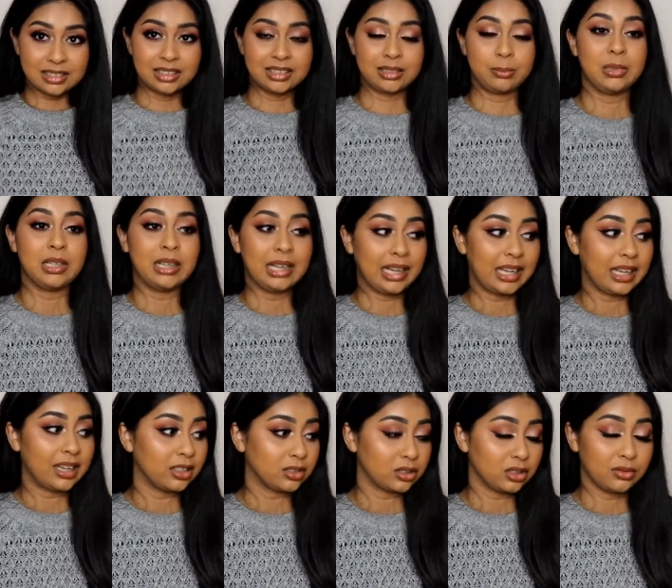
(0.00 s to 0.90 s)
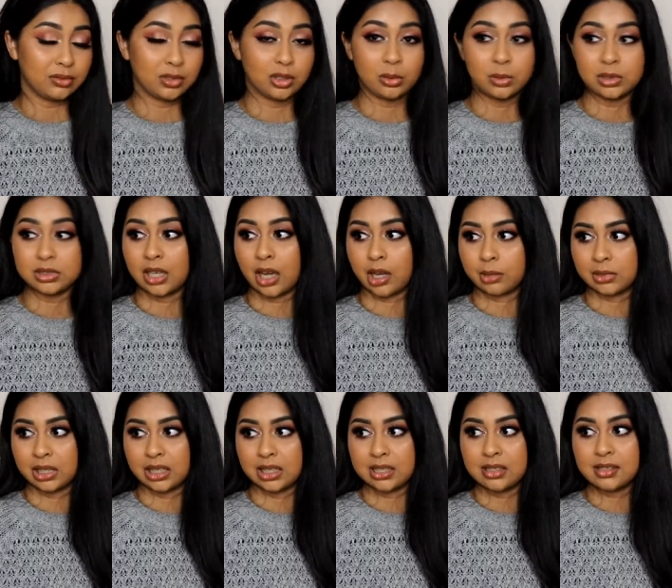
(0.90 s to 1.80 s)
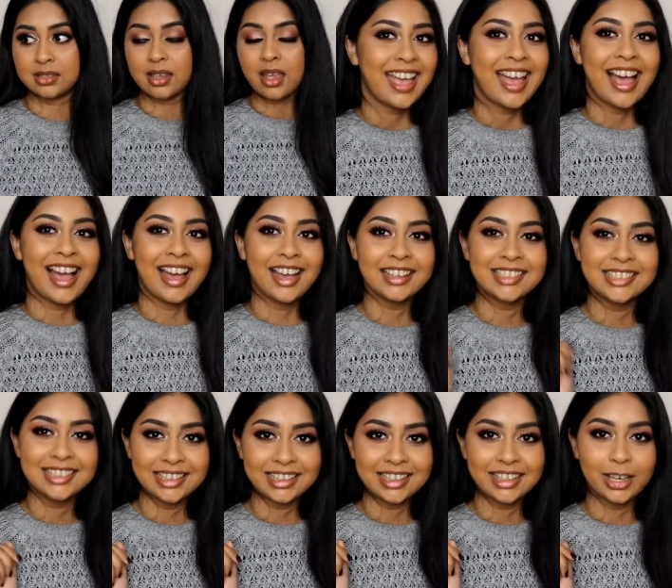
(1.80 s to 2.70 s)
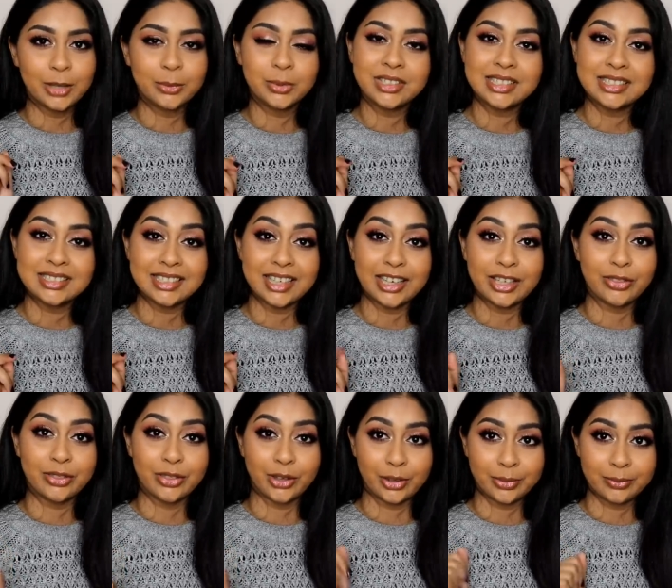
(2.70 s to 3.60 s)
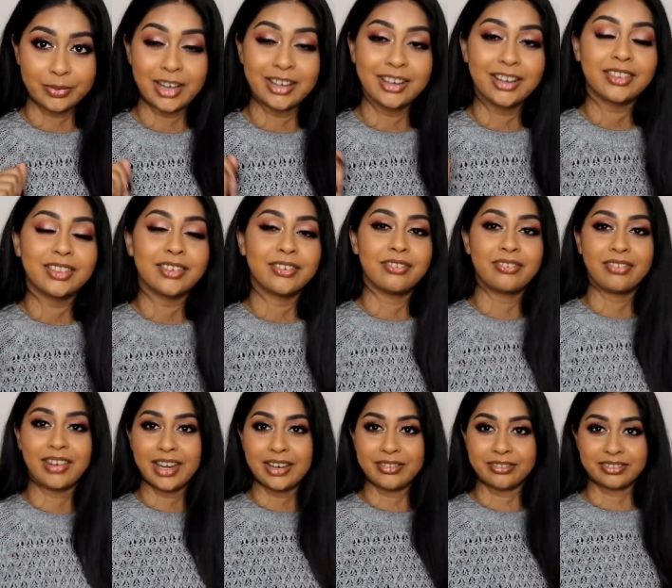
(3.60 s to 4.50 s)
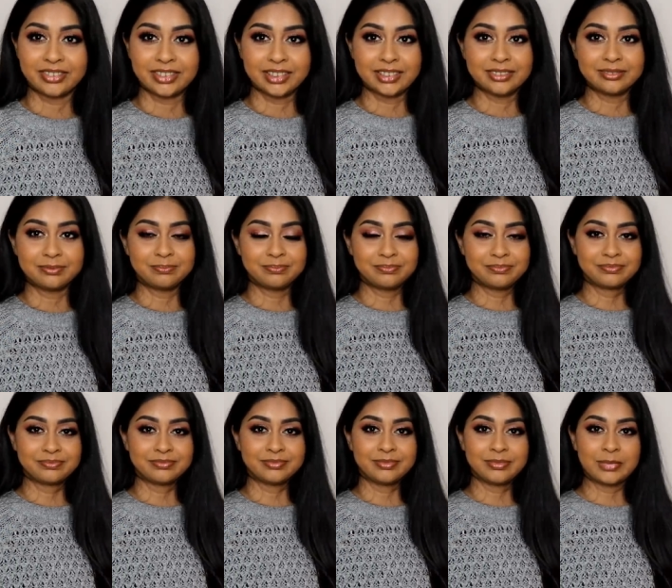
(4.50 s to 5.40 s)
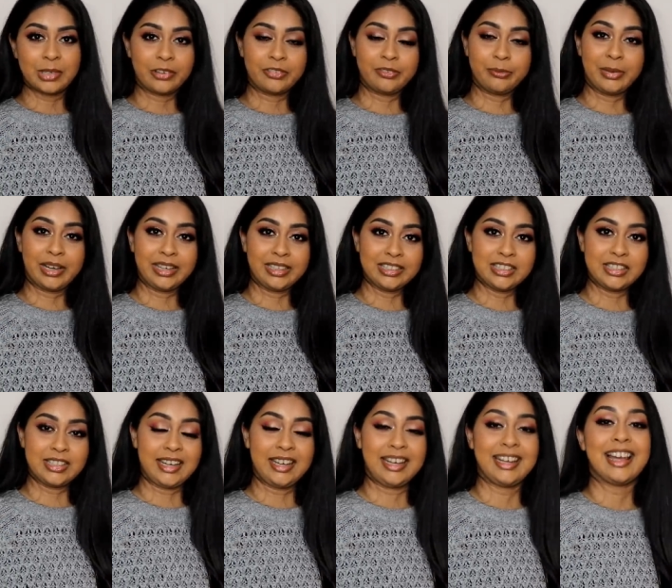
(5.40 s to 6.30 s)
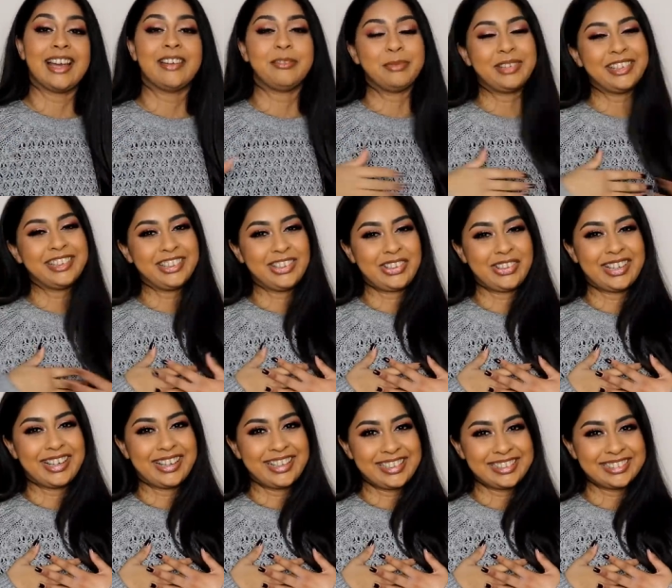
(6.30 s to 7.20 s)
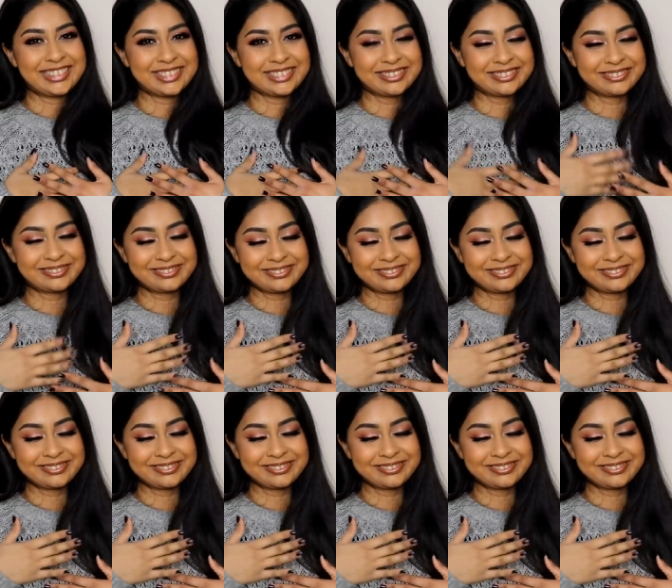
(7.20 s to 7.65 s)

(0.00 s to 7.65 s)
It's a bit late, I don't even know what time it is. Actually, I want to say that another favourite of mine this year has been you guys.